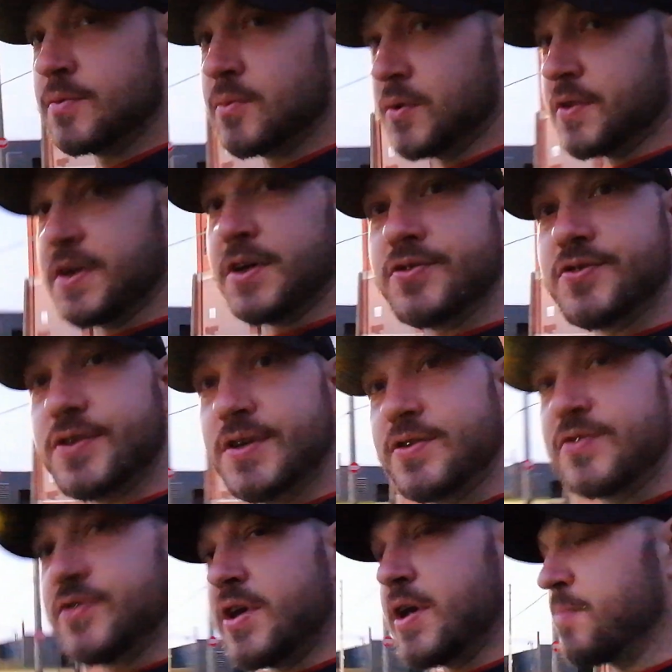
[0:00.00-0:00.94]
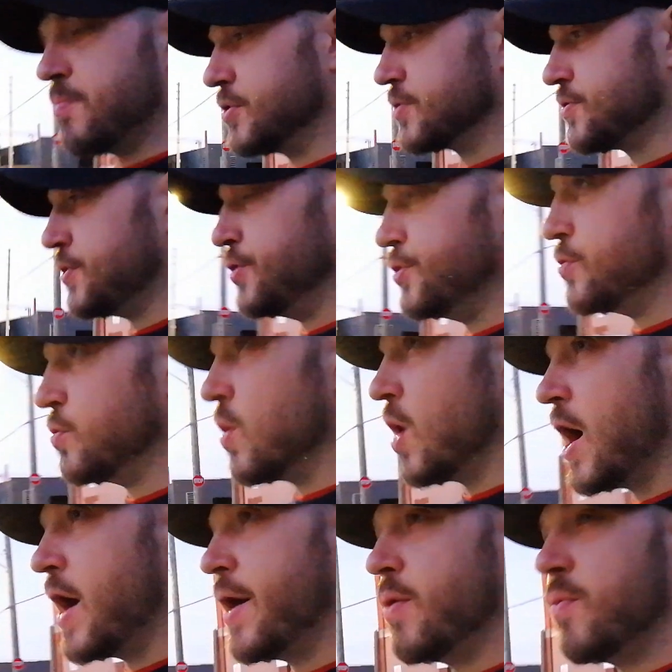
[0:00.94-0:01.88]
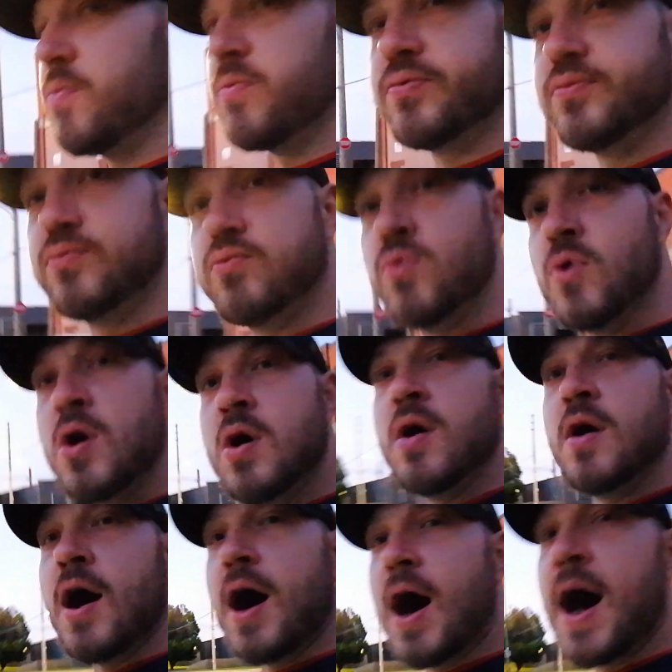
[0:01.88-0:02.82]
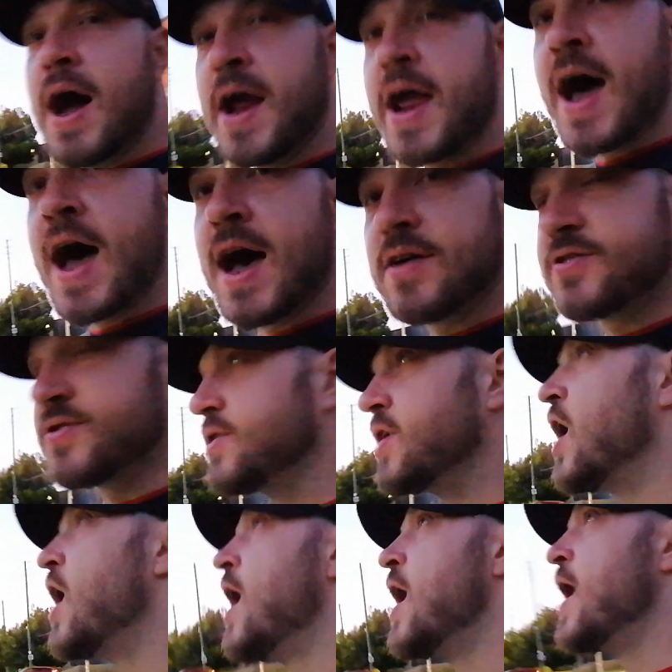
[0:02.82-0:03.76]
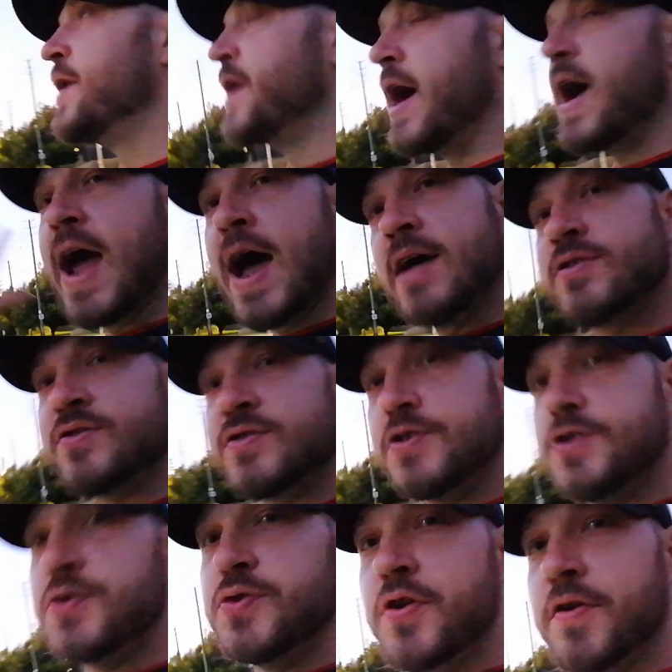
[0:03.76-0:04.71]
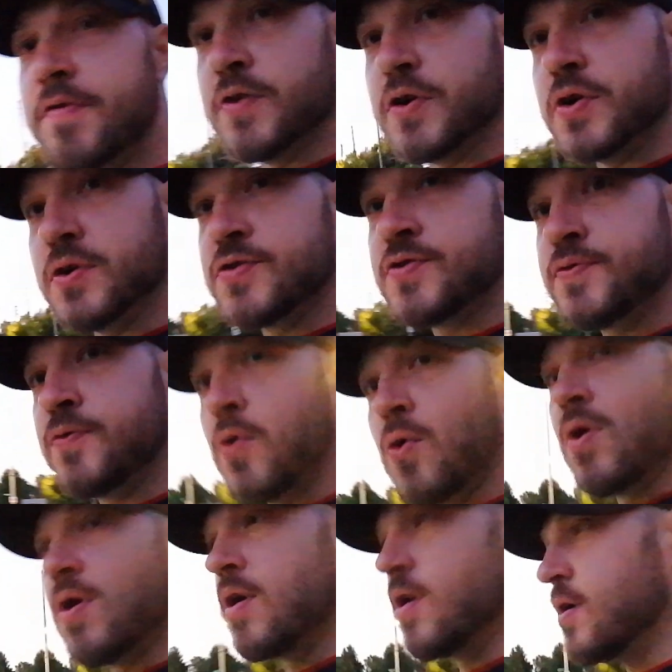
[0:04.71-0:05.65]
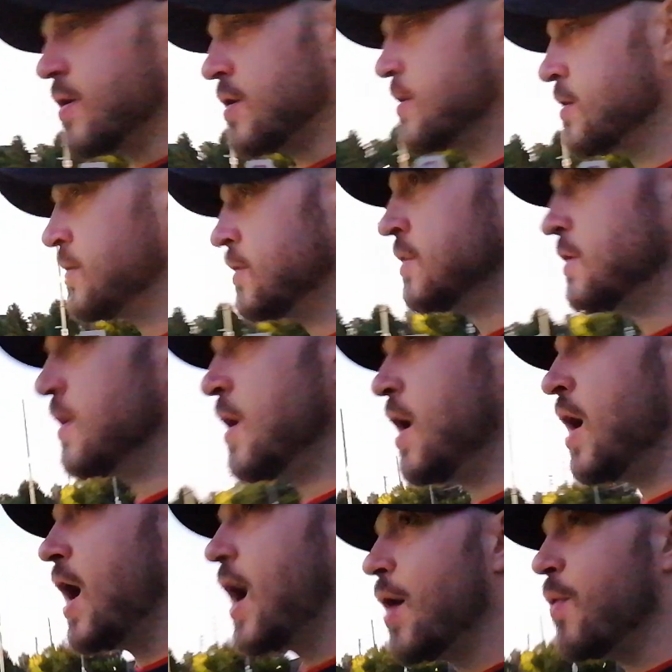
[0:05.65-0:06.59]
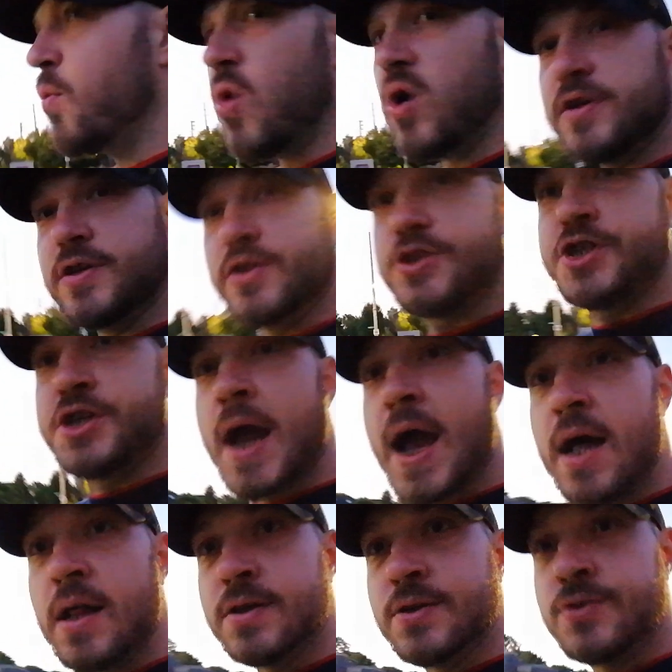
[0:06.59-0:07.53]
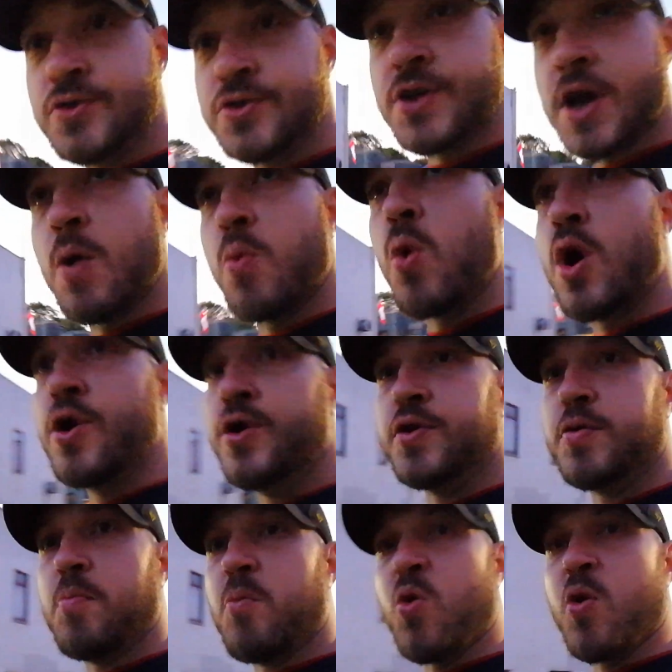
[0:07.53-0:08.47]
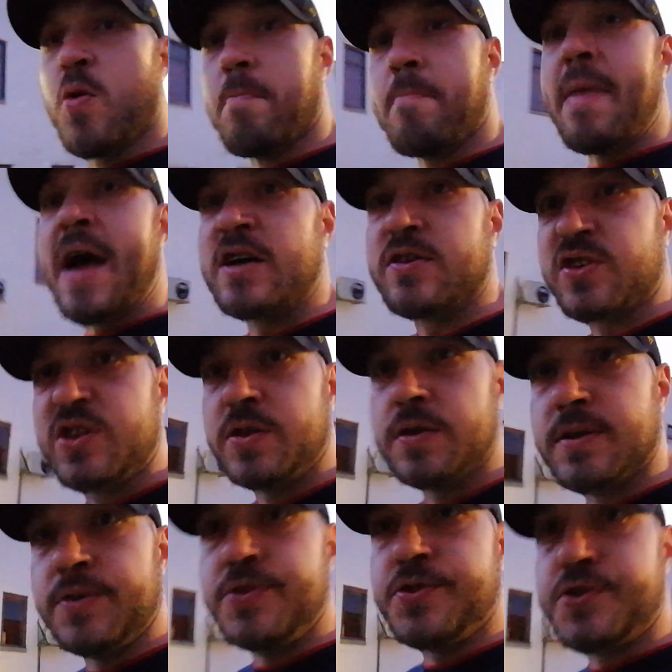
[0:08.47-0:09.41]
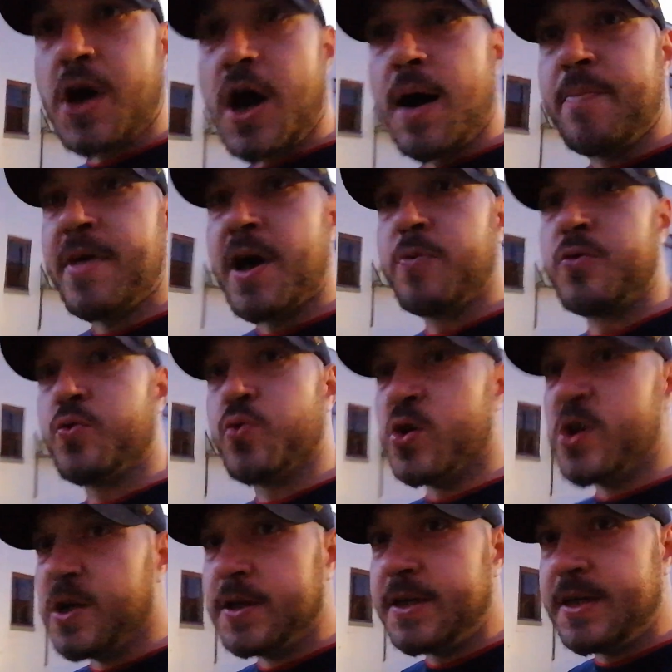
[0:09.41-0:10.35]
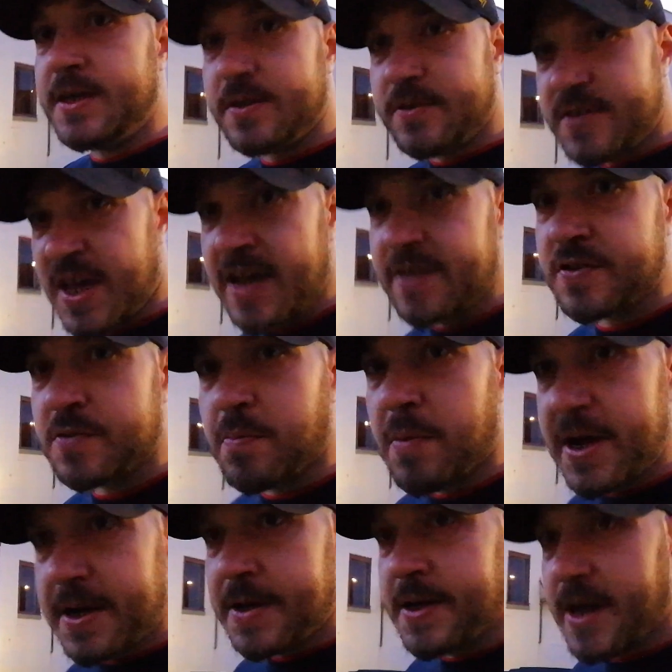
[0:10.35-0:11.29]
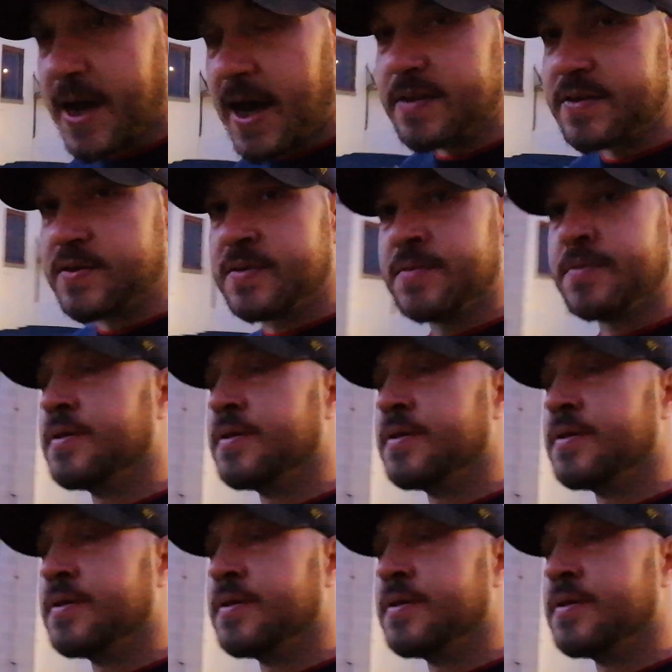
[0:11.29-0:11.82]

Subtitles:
There's an example too. I asked God, I asked the universe I wanted a challenge. I wanted a more masculine job that would really test my guts